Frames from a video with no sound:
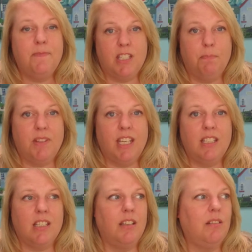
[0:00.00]

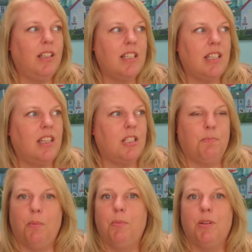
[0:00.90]
something, so let's say there's a
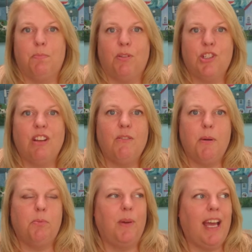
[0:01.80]
problem with a project.
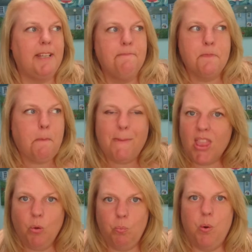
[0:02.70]
Remember, we had
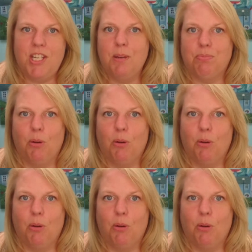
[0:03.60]
widget